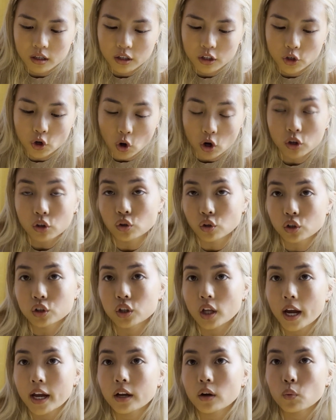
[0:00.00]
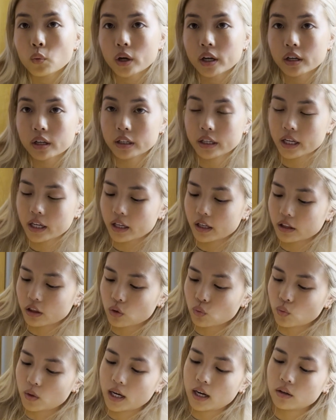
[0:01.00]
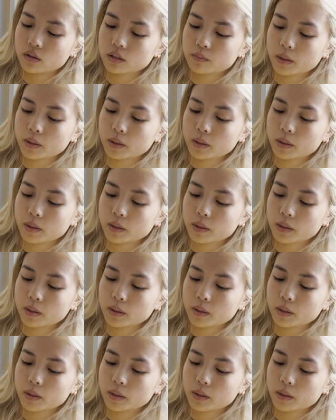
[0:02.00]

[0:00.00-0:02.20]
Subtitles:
yarn looked like when knit in the round,